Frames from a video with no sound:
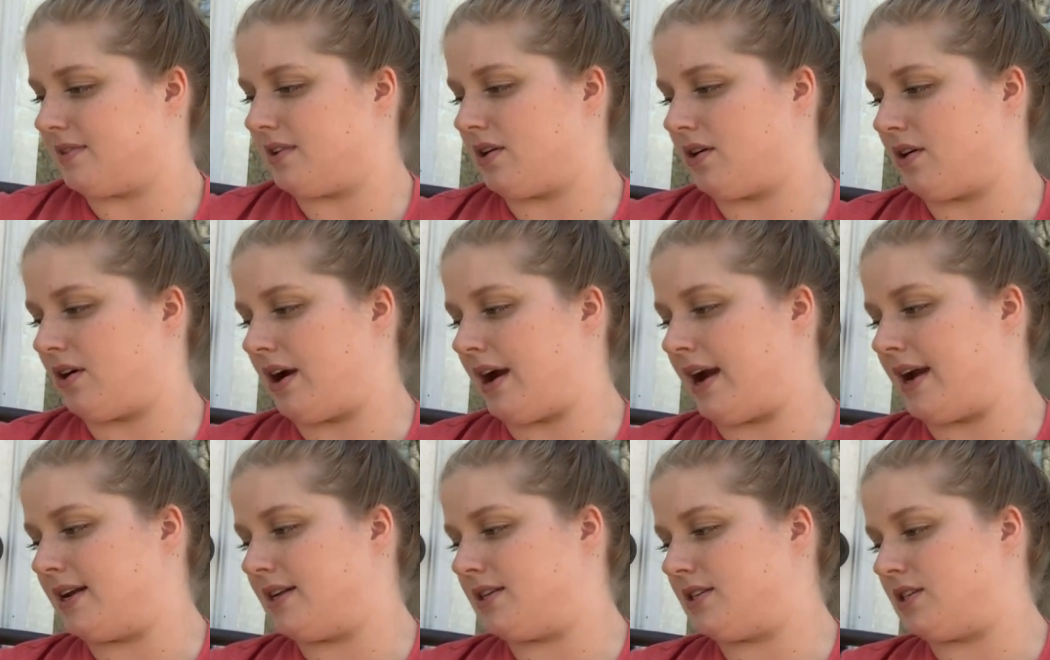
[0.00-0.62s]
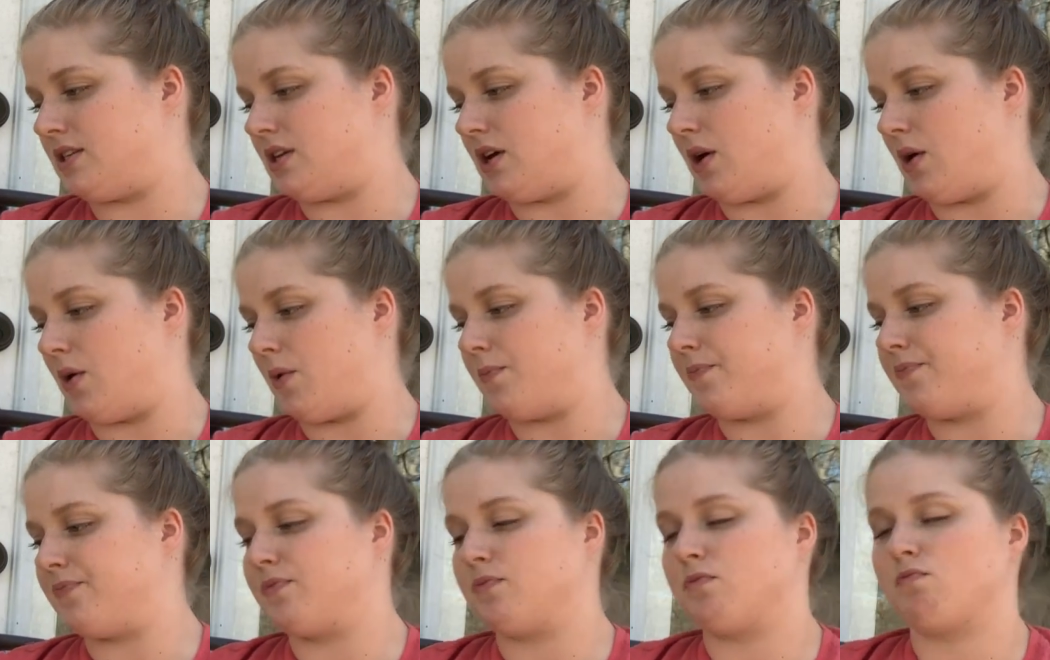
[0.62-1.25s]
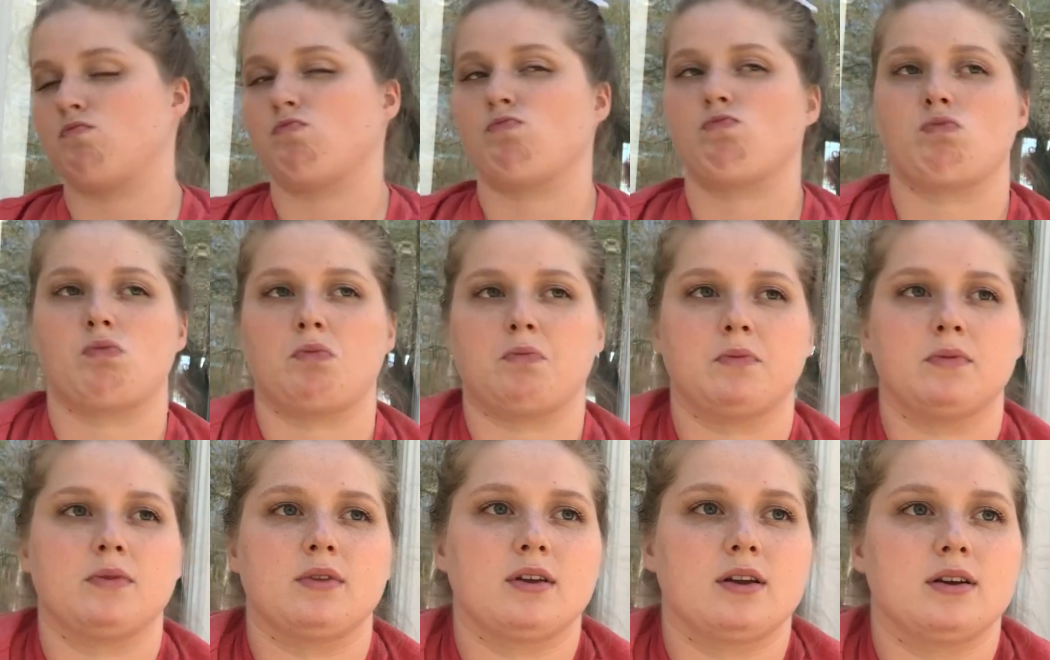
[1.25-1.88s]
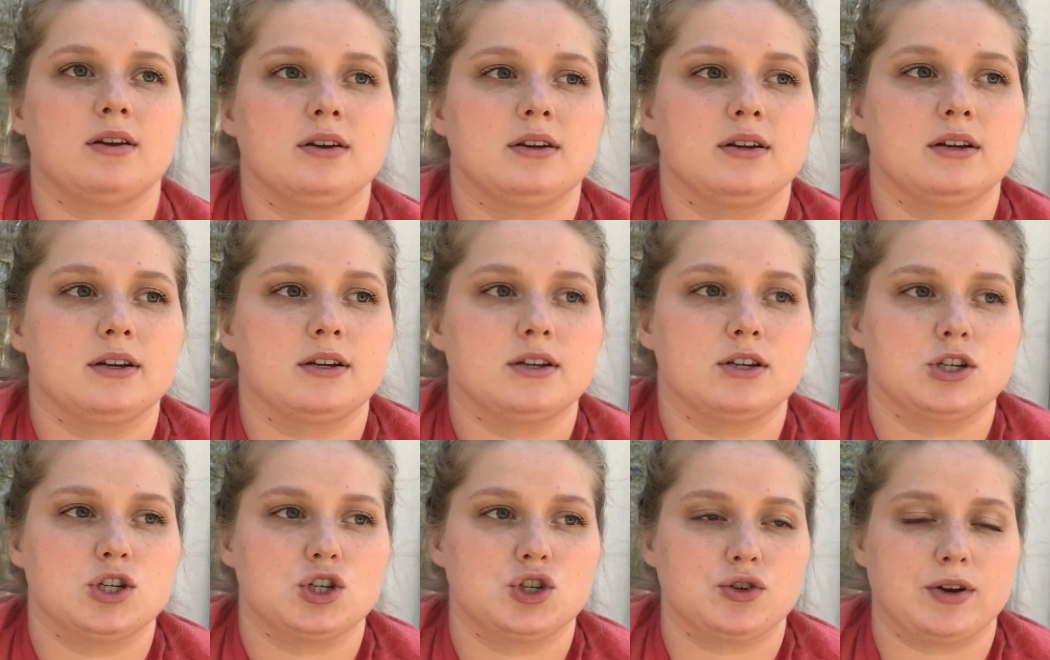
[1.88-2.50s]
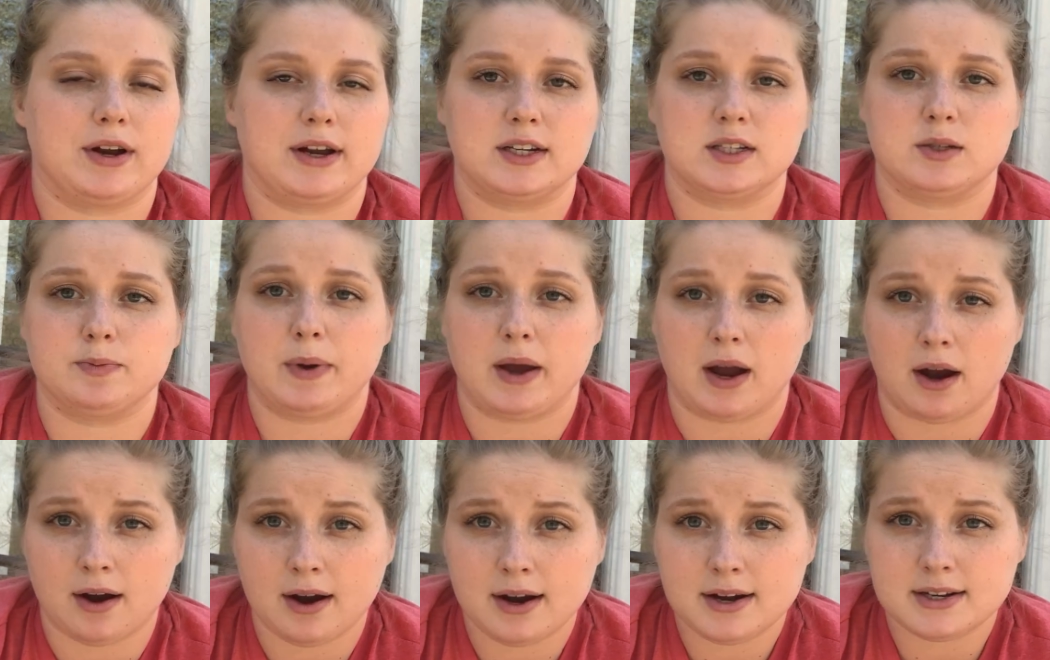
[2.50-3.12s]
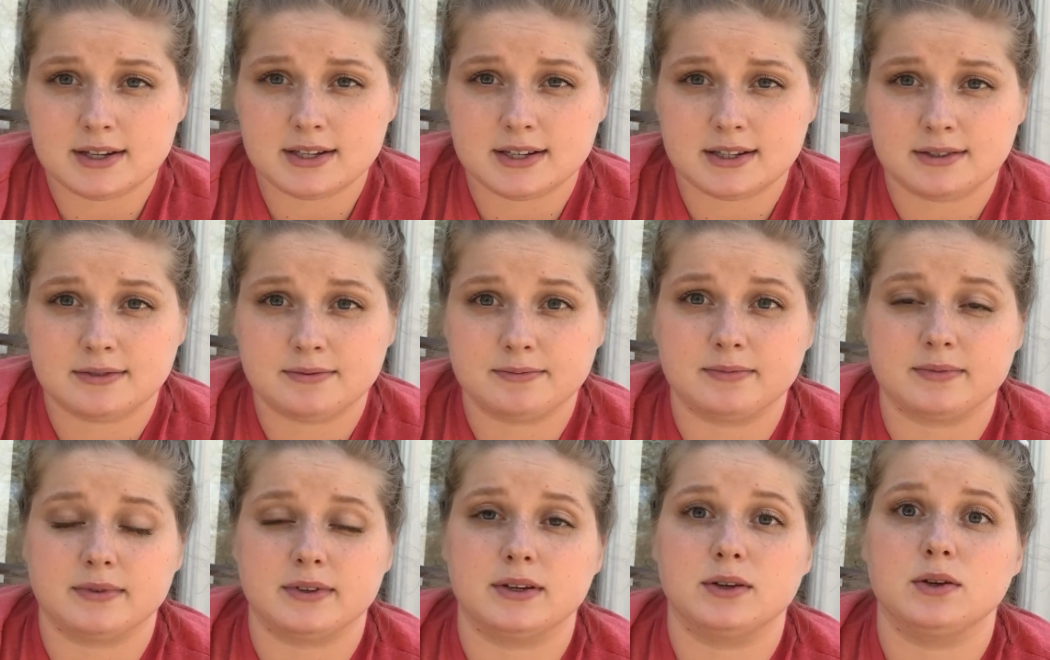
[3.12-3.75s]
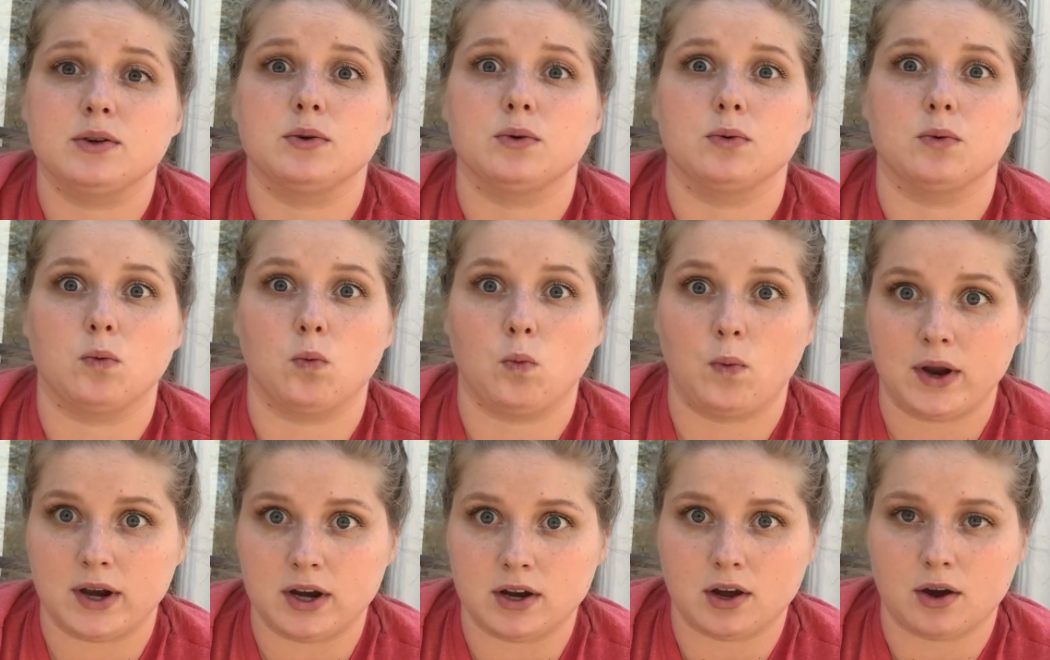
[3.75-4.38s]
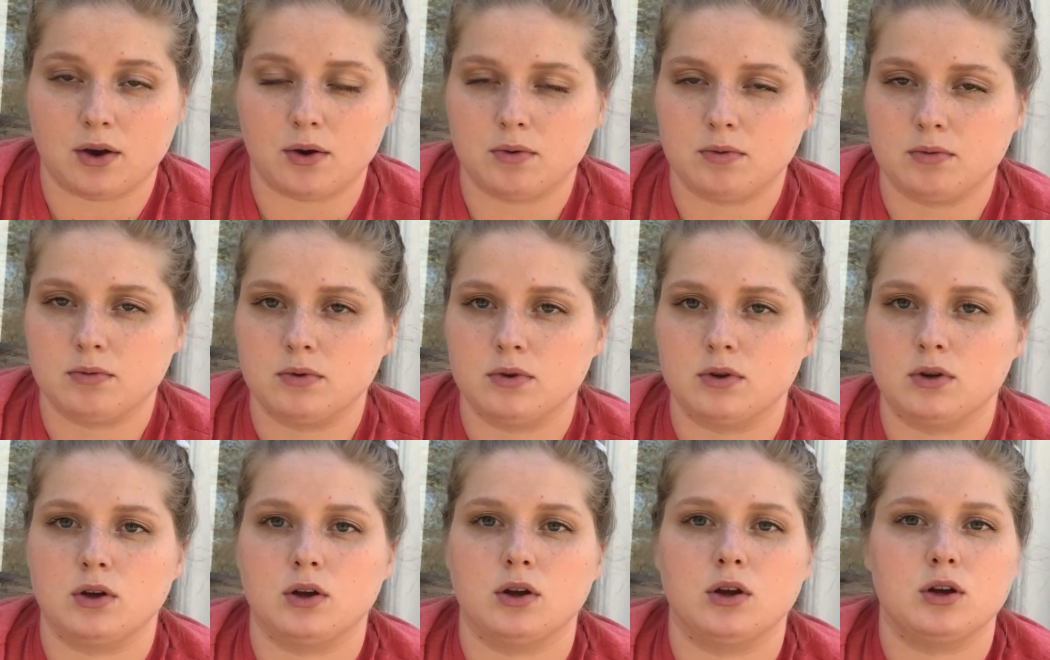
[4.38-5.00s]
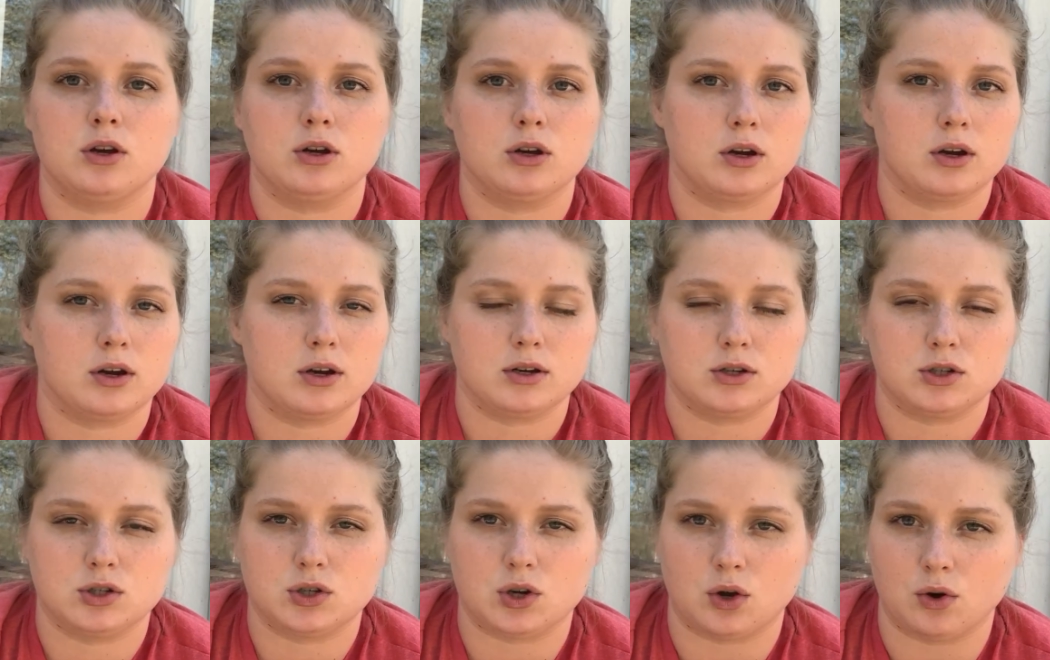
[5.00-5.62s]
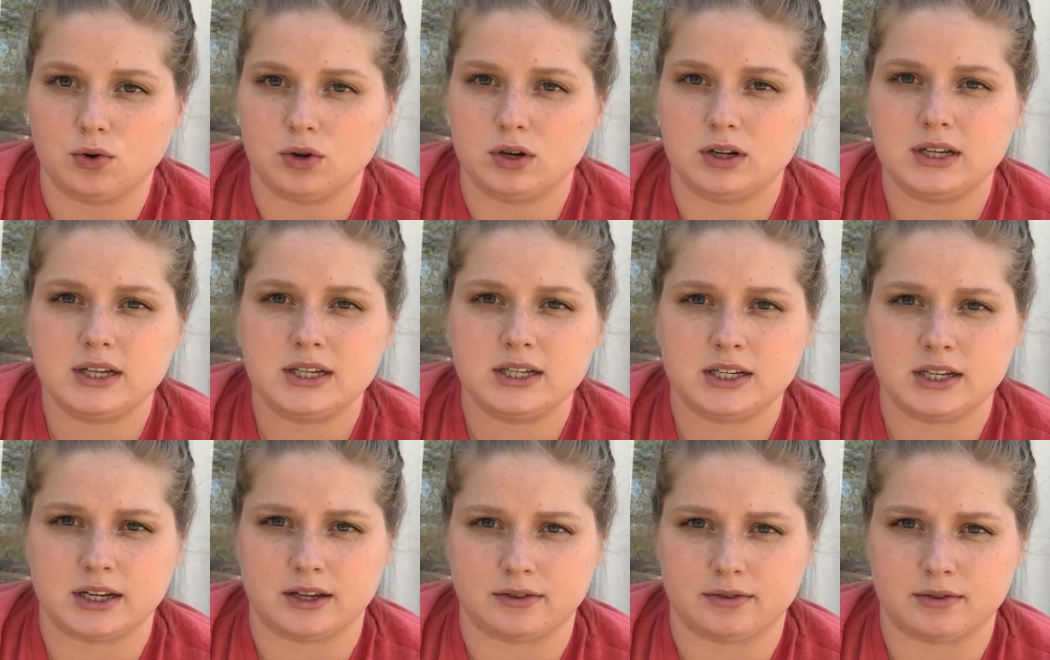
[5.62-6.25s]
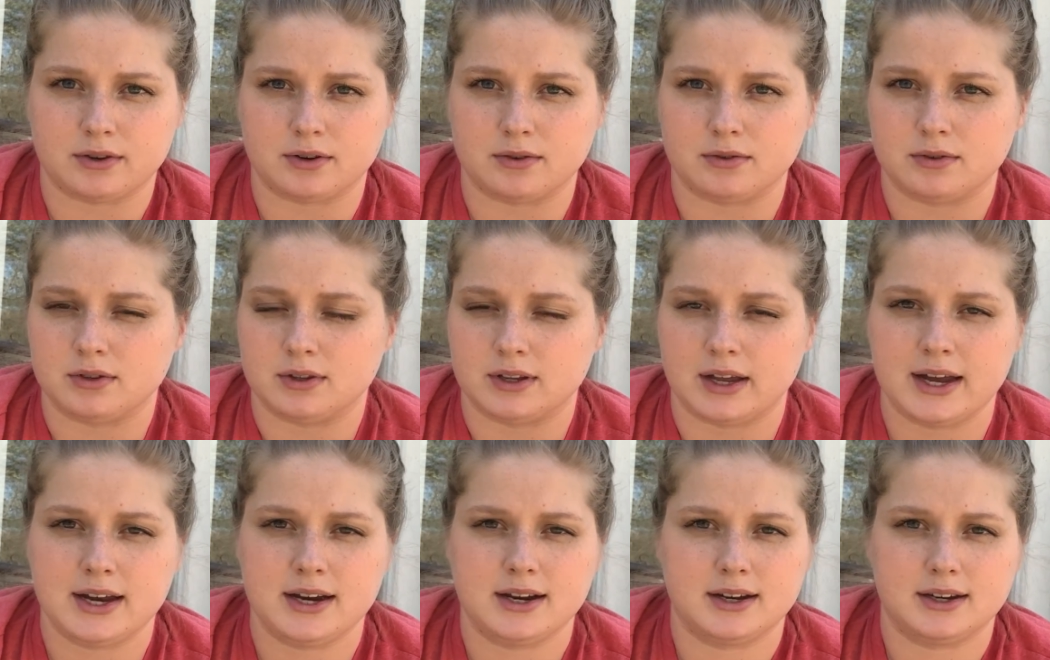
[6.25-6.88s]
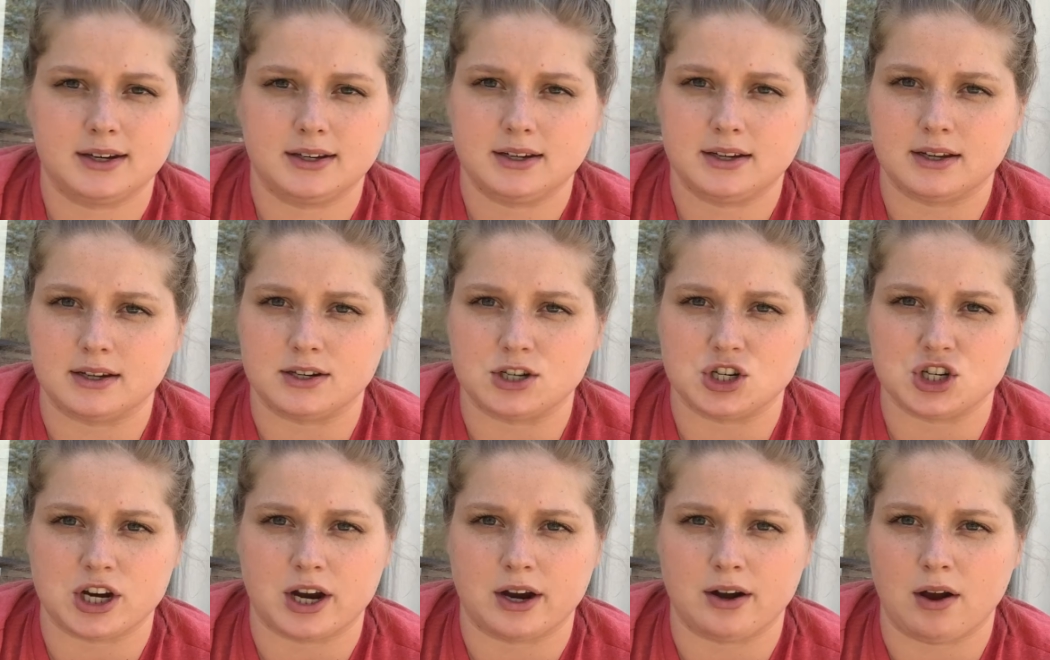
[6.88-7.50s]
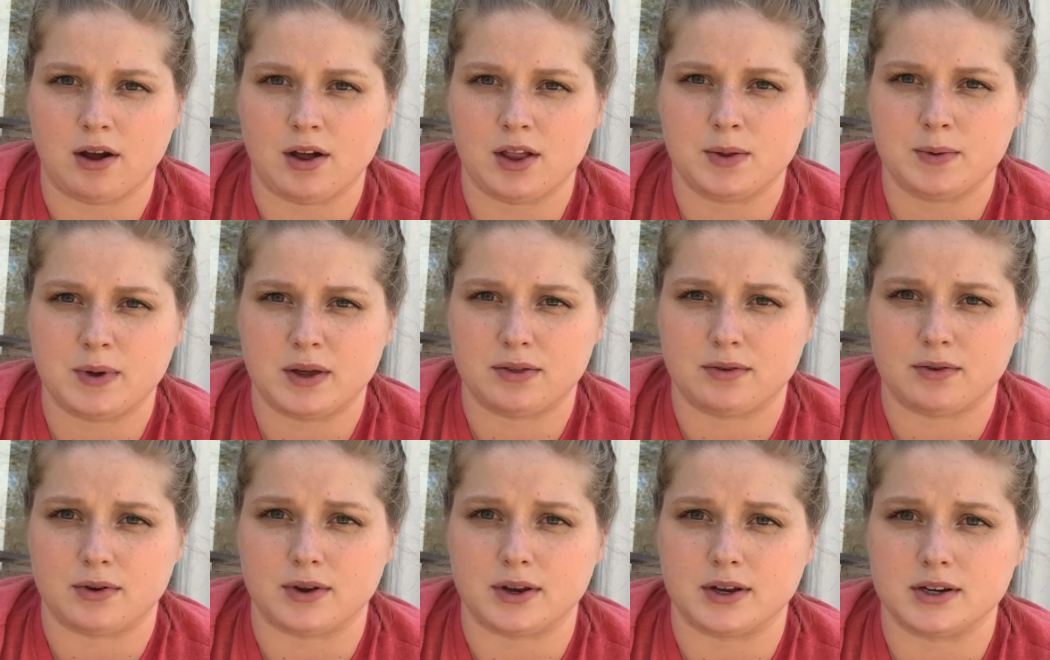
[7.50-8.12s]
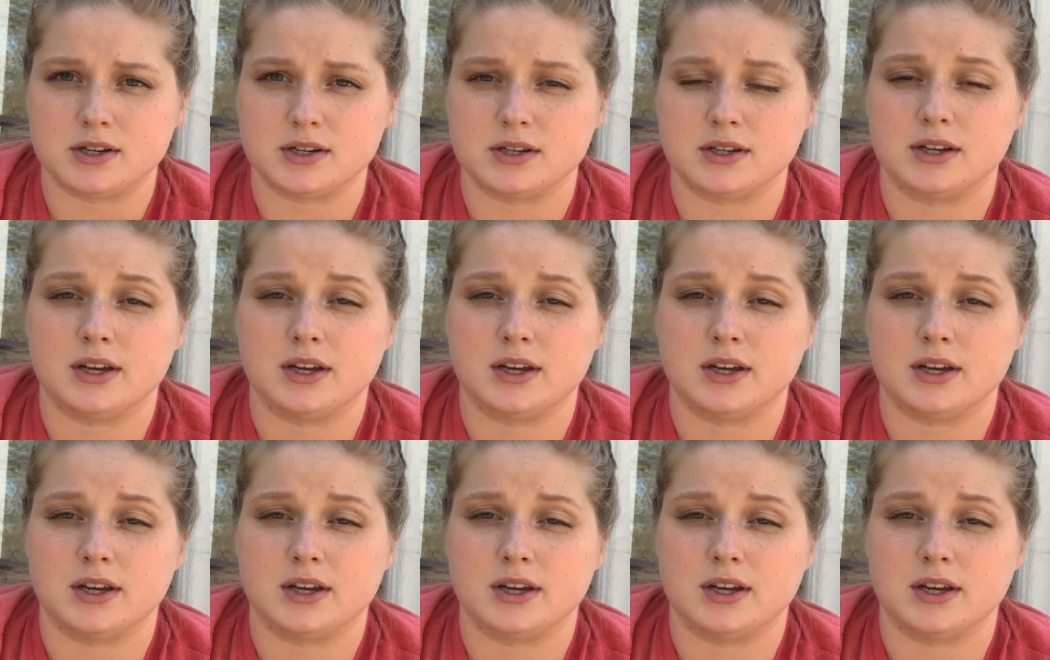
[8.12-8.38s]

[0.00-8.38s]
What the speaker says: All right, so transparent, window, totally see-through. Light can shine all the way through it.